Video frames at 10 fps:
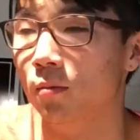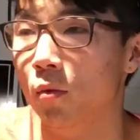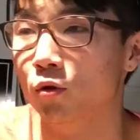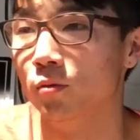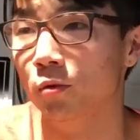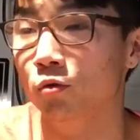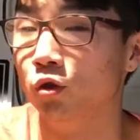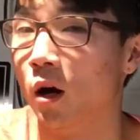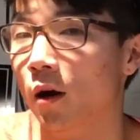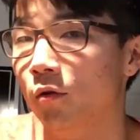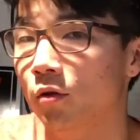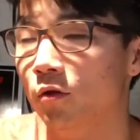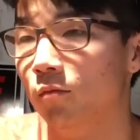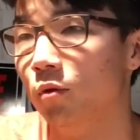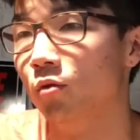multiple genres
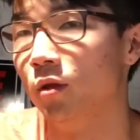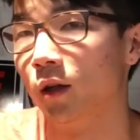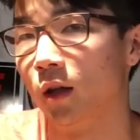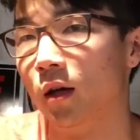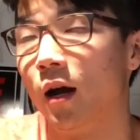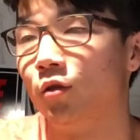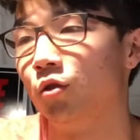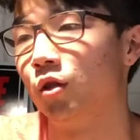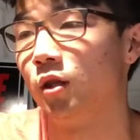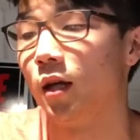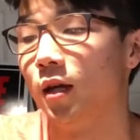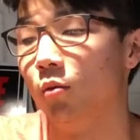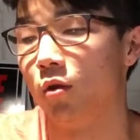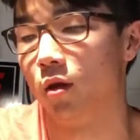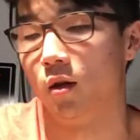of music and not just stay
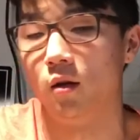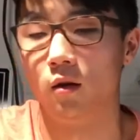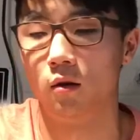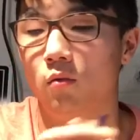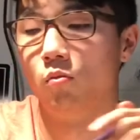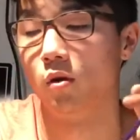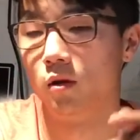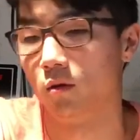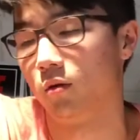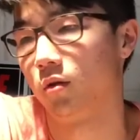within one